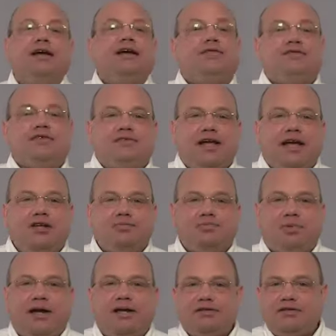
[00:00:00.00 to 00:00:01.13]
If the sales
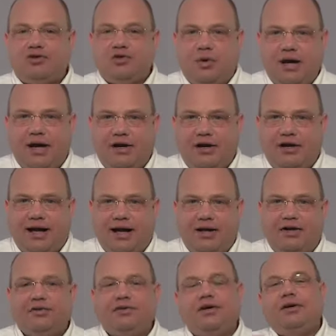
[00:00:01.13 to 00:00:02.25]
price is
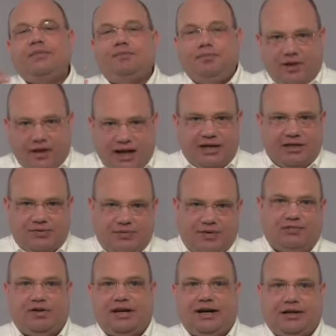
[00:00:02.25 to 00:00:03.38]
$300, the gain is
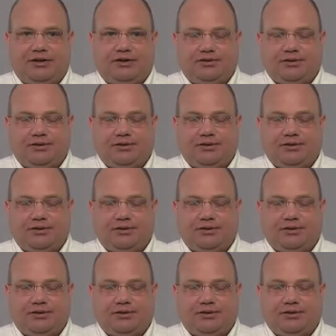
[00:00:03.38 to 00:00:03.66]
$50.